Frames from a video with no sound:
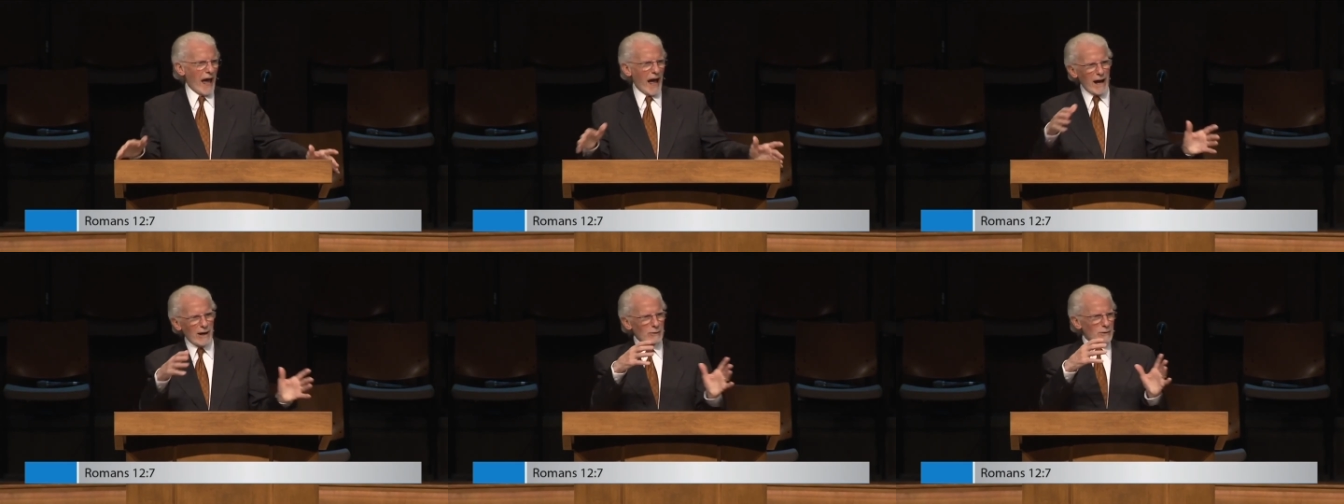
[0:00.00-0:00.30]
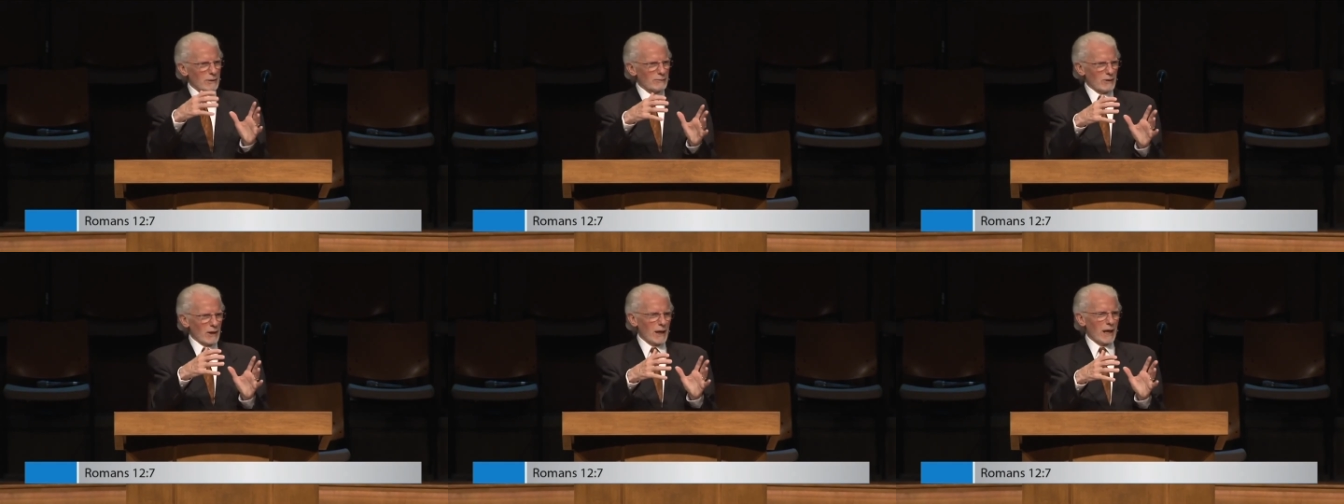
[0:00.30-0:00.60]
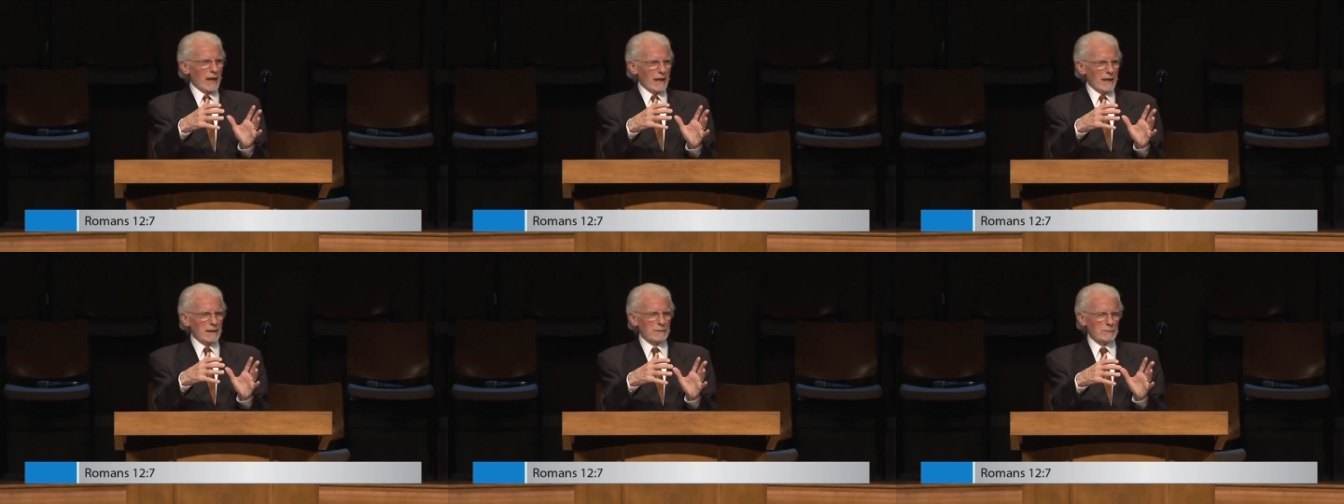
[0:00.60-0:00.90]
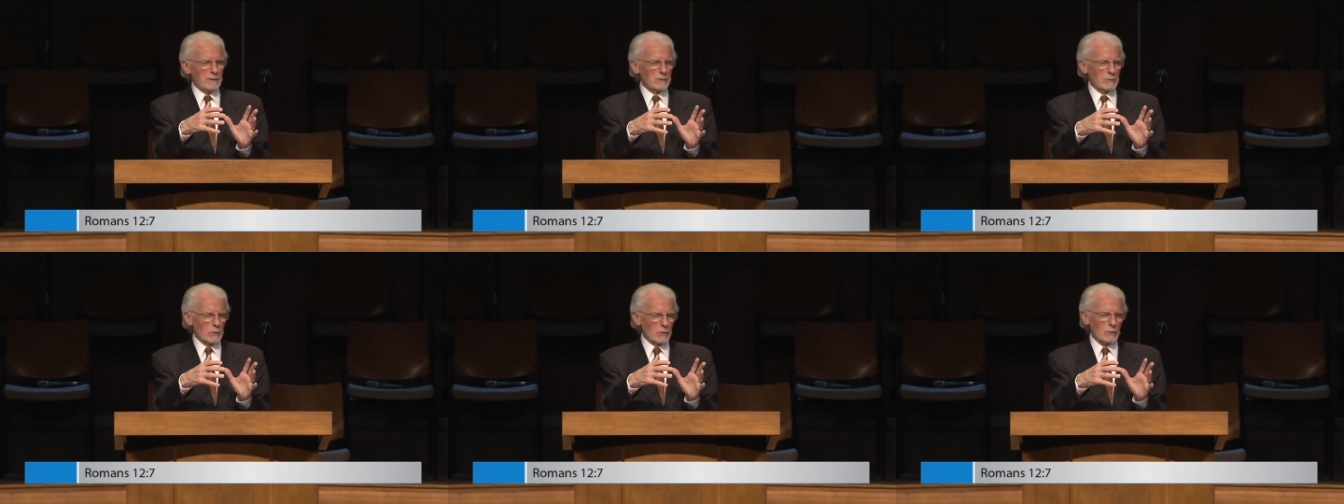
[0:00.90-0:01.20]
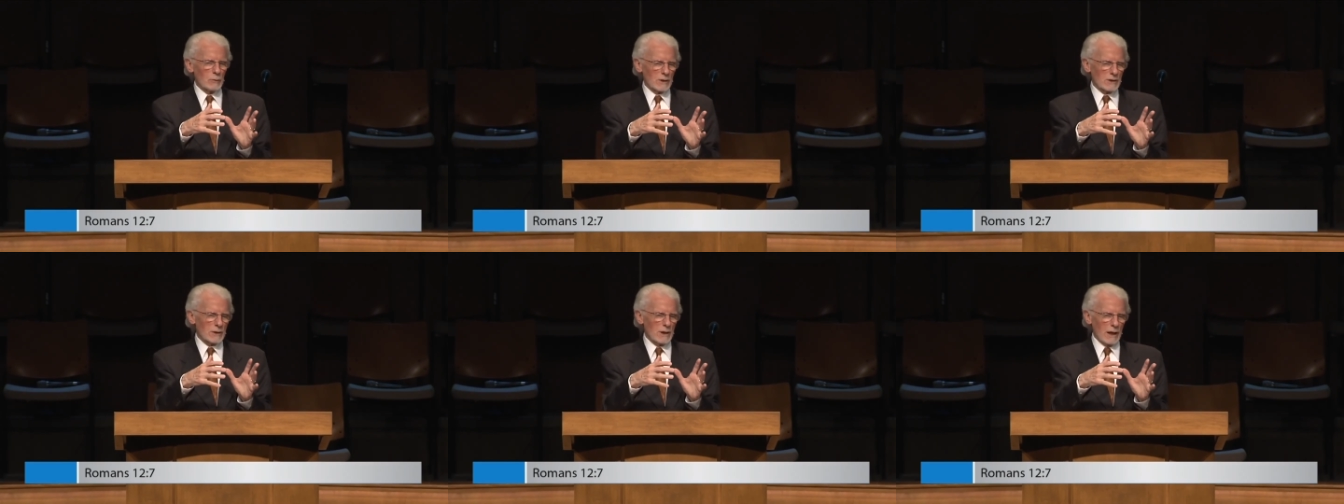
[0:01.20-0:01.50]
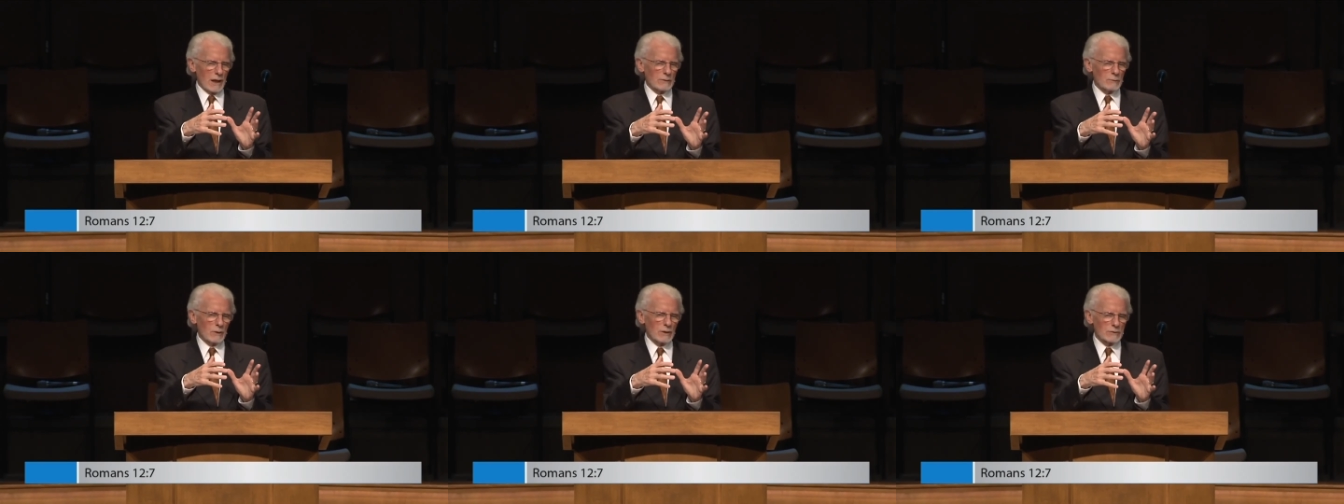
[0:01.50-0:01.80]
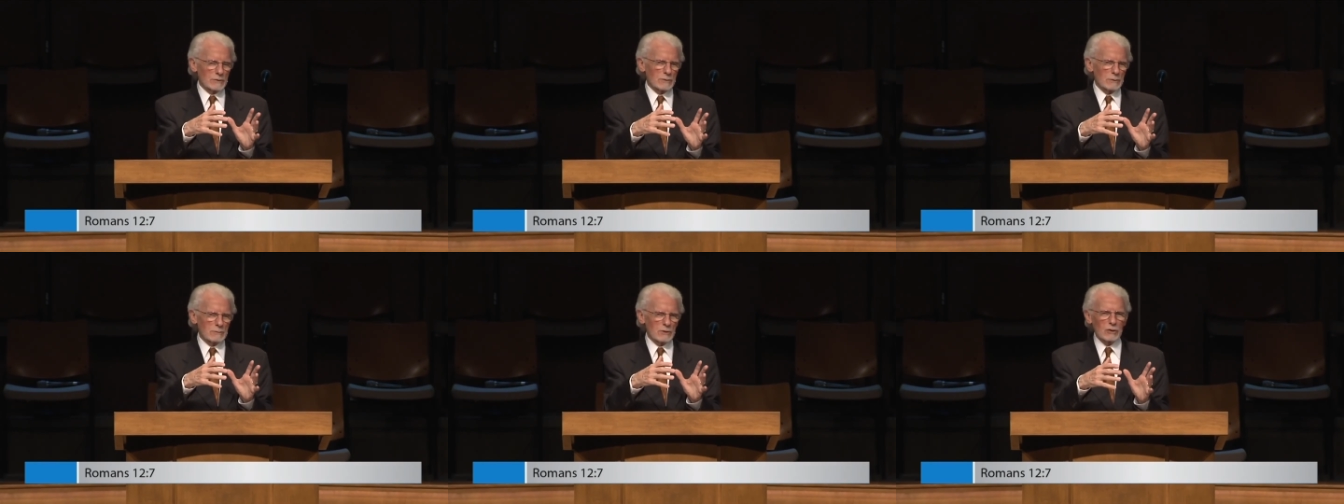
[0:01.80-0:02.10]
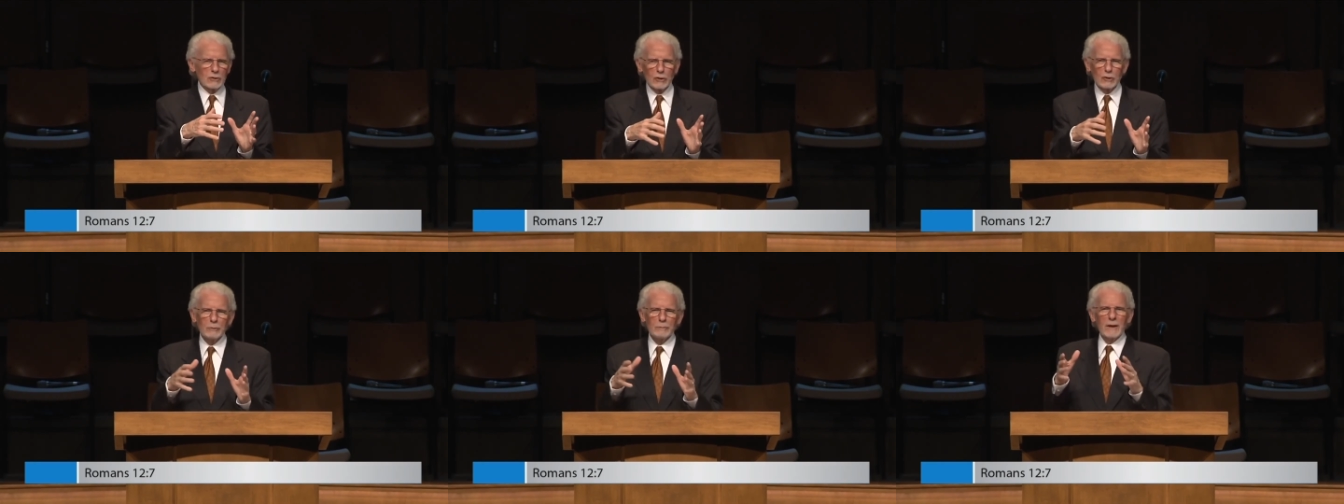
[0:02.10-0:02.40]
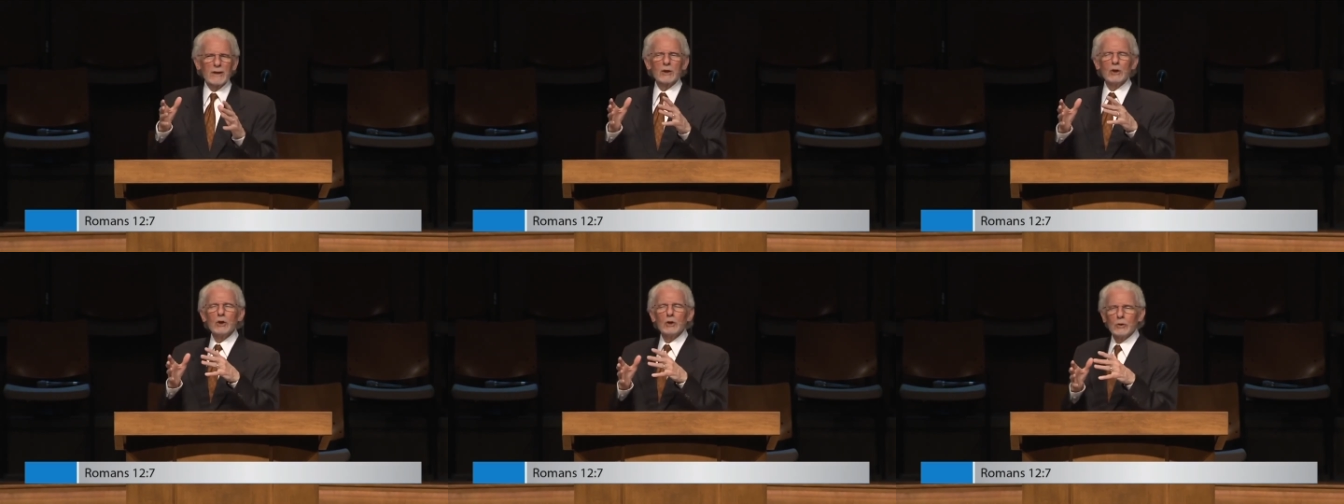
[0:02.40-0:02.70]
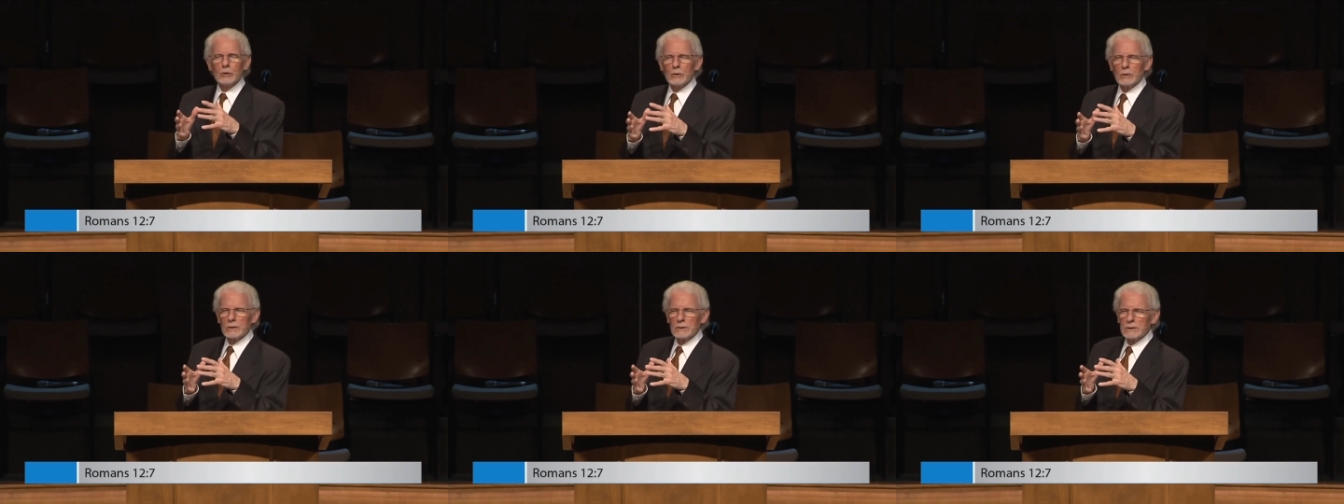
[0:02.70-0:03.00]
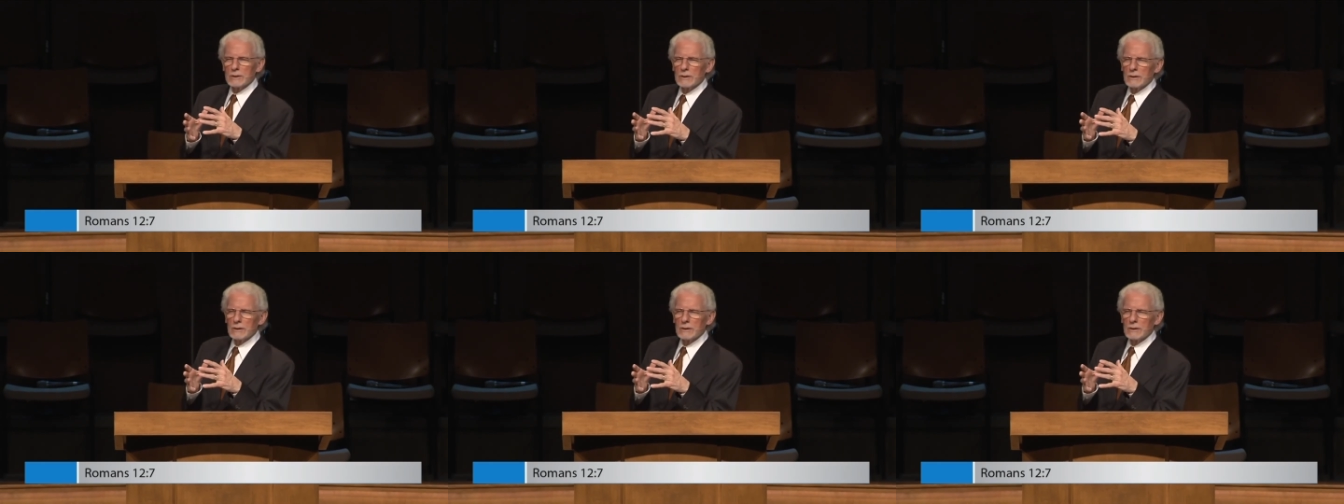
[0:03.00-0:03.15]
out of alignment with what God wants them to do, but you.